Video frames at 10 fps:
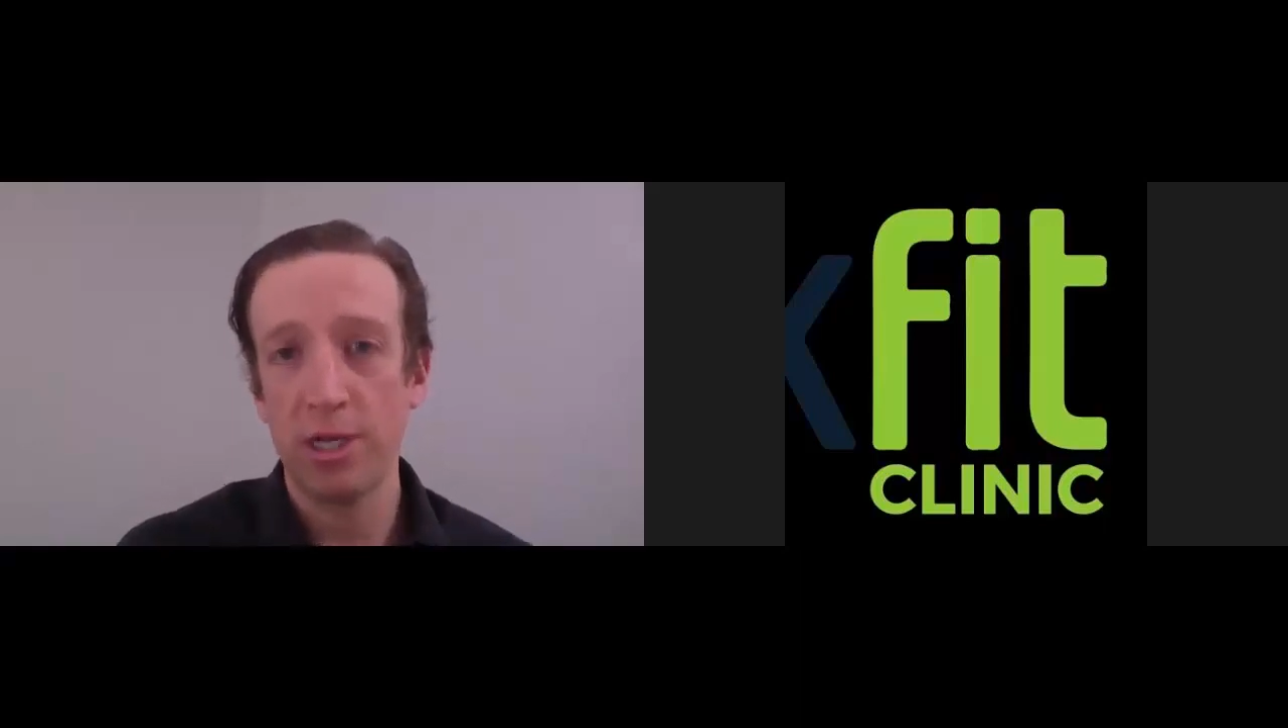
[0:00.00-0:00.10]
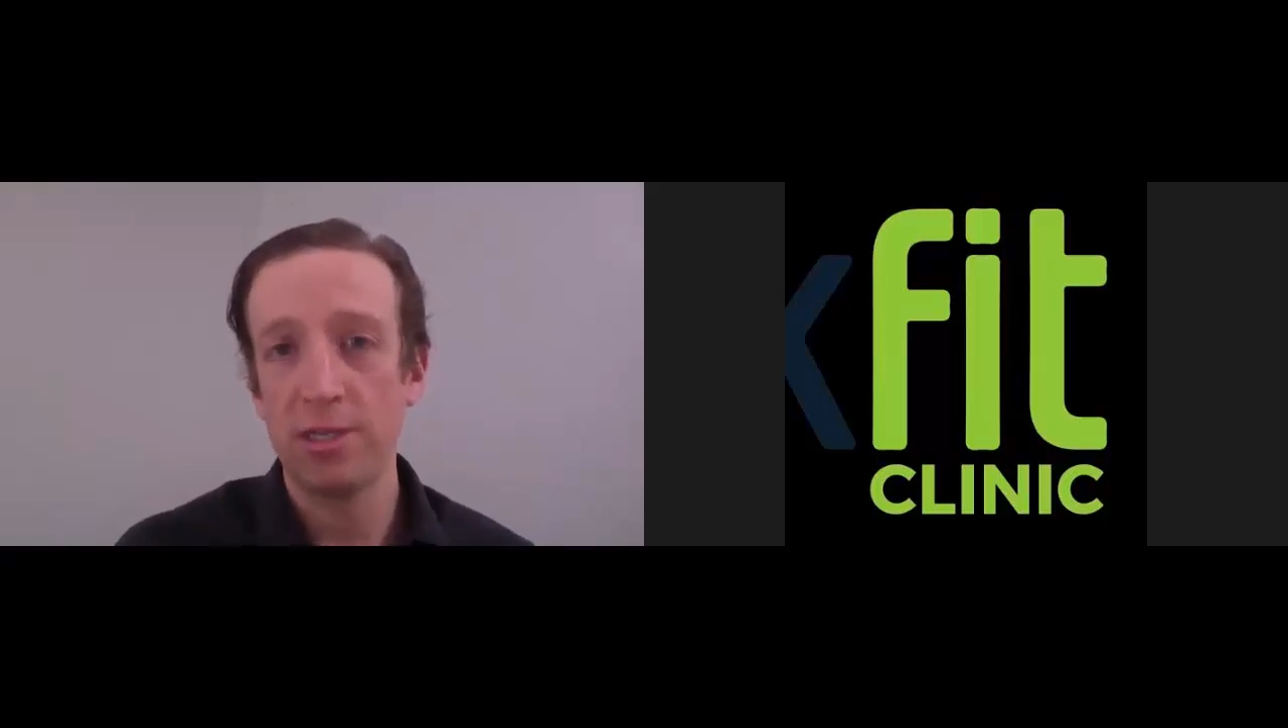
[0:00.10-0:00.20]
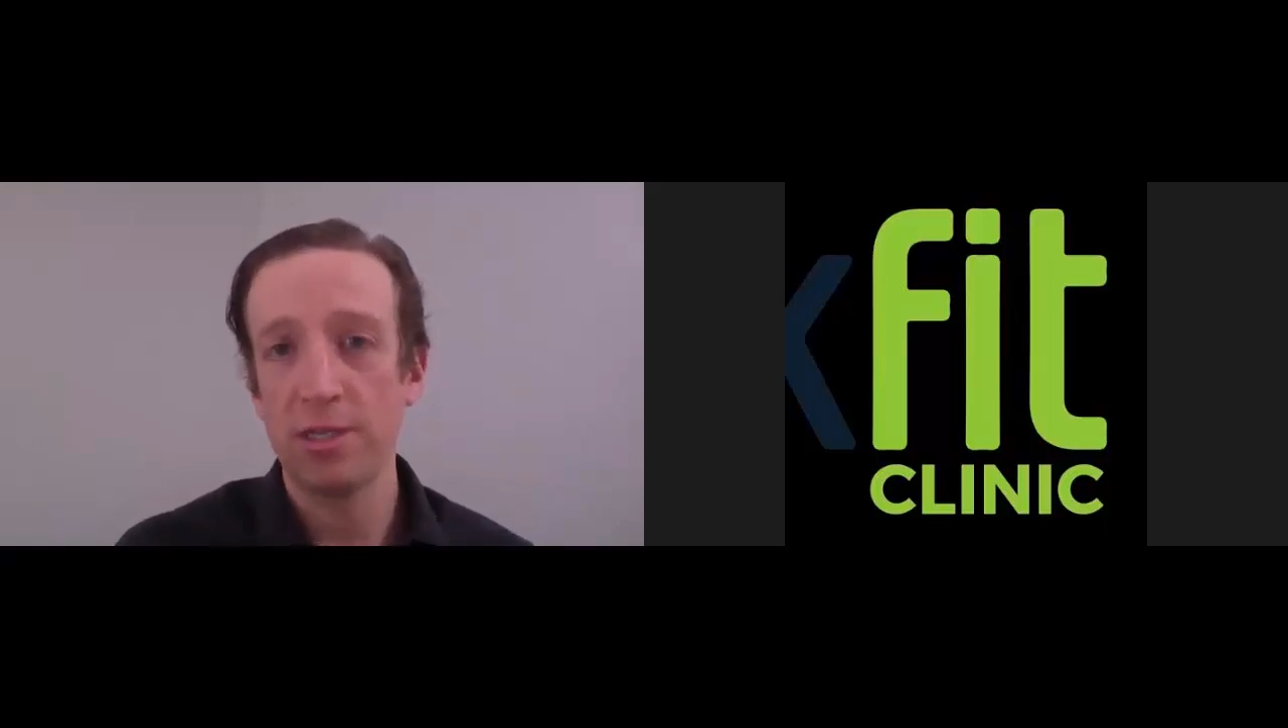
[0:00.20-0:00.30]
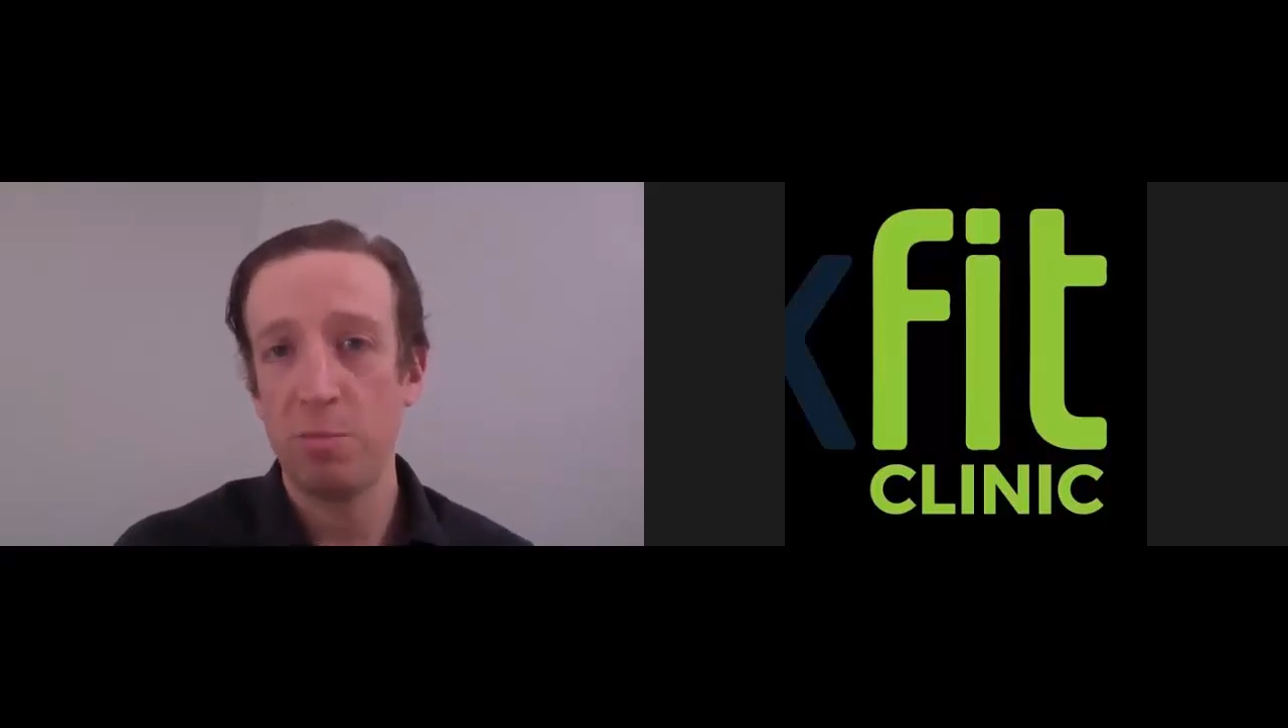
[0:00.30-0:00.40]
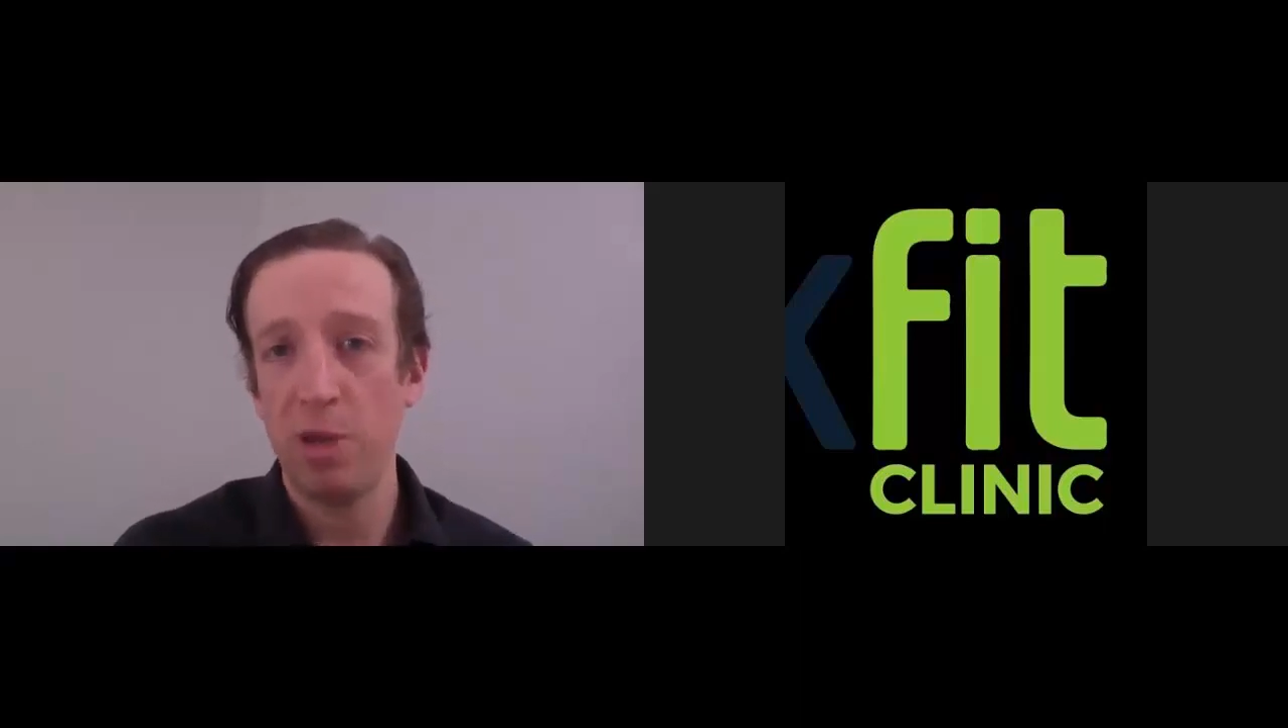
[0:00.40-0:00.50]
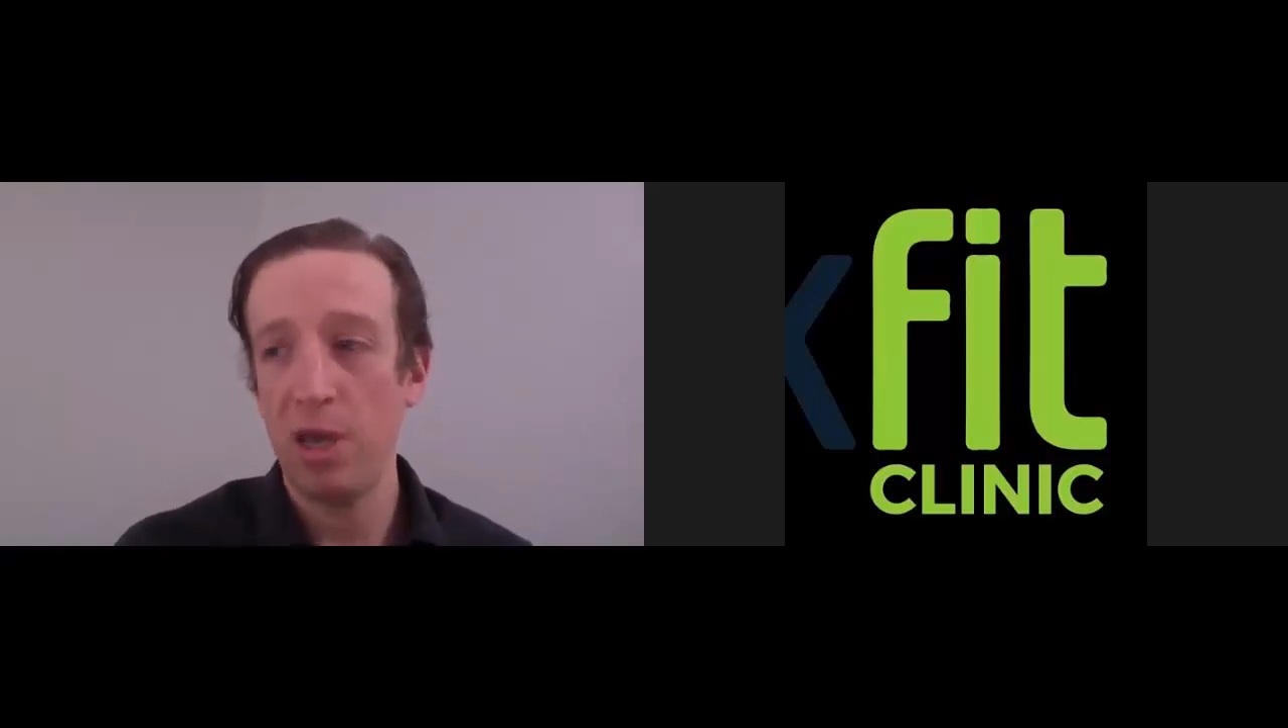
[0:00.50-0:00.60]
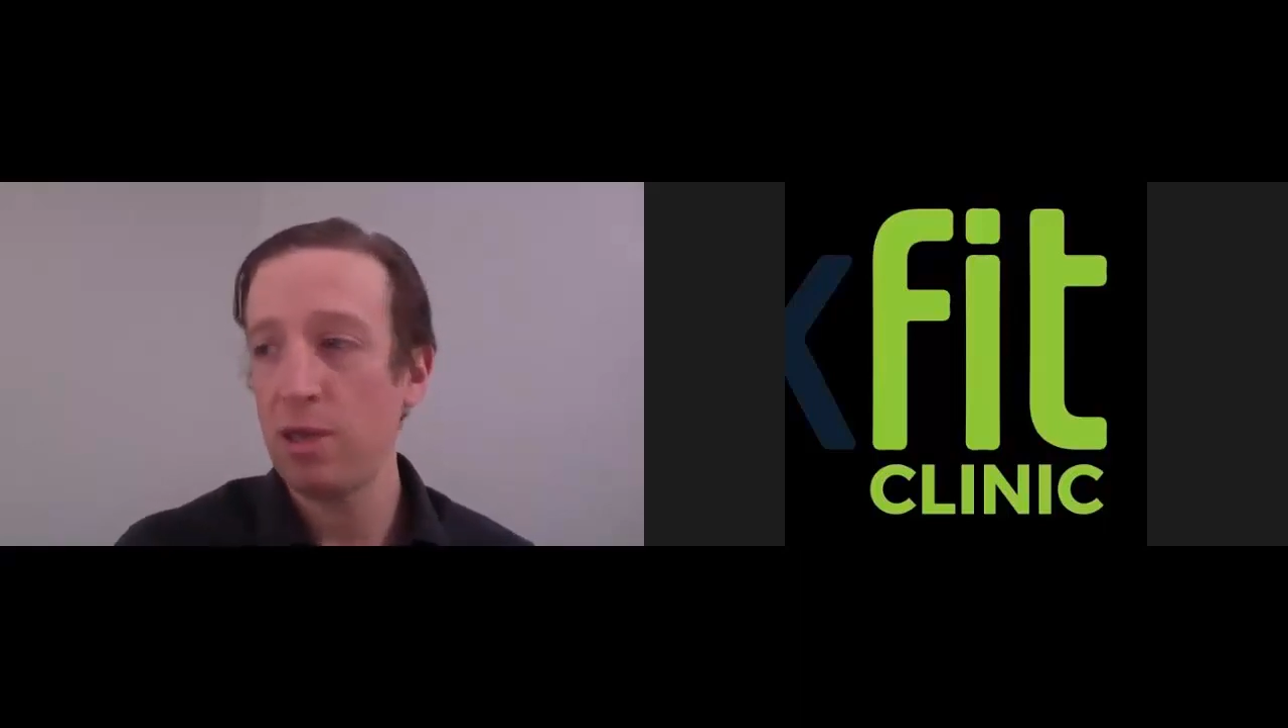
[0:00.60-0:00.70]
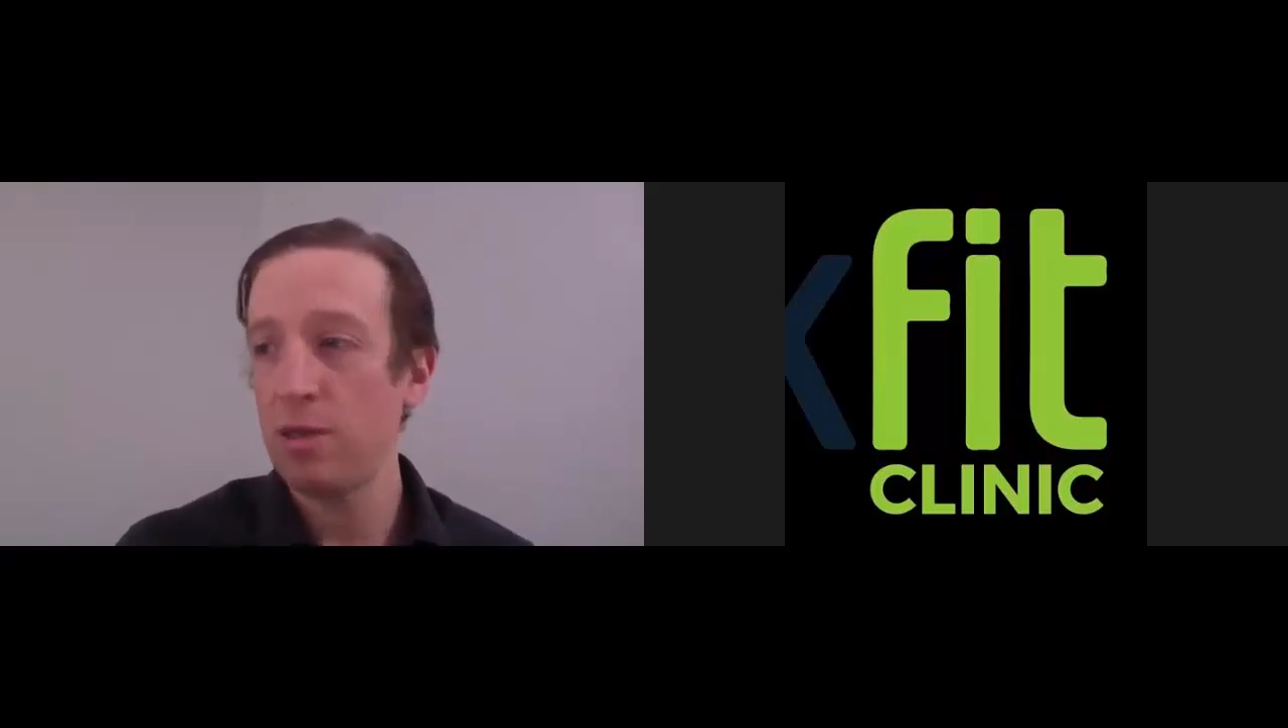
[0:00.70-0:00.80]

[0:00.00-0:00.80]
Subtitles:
sent us a pic